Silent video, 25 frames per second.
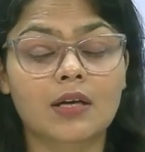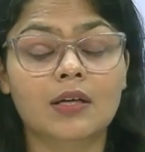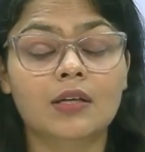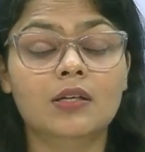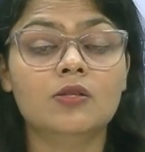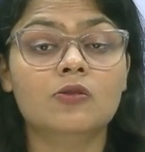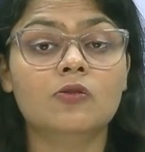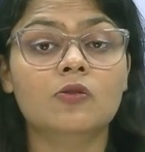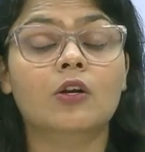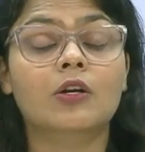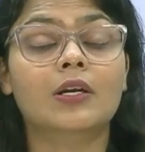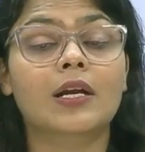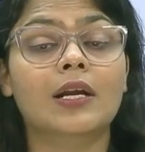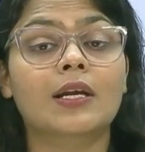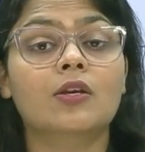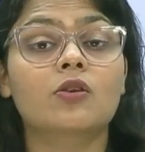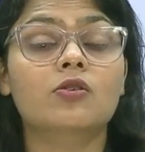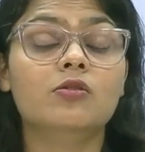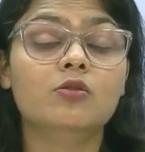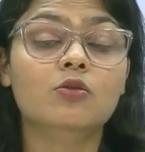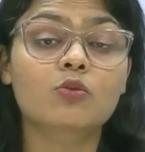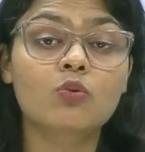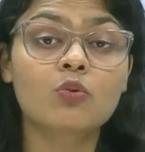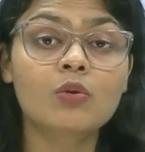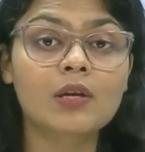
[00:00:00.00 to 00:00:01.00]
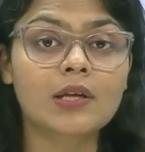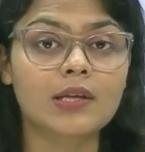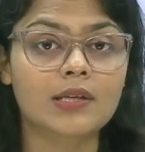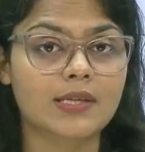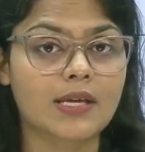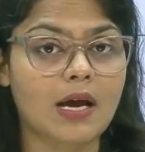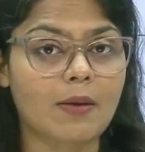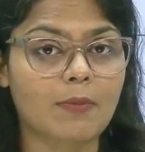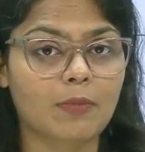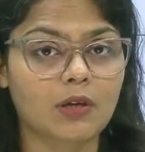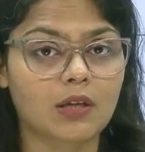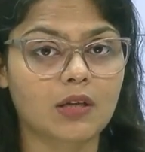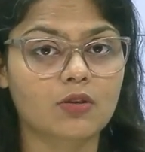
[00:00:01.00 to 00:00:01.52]
It is not like your school
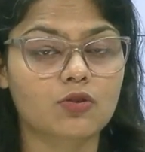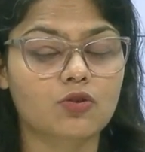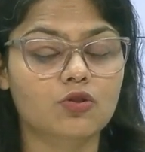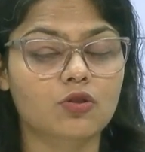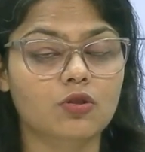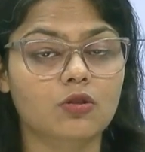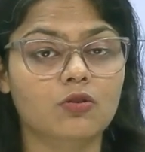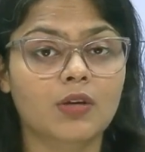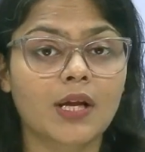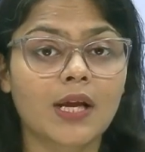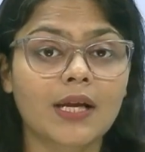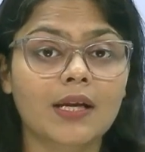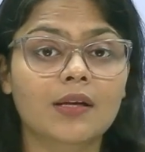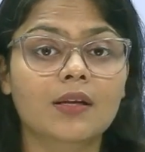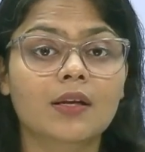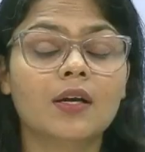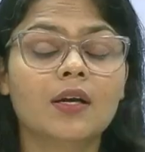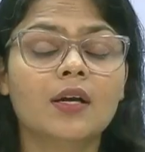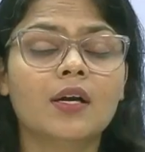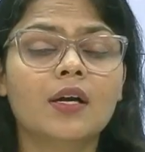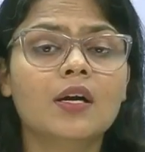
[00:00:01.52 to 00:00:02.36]
examination, right?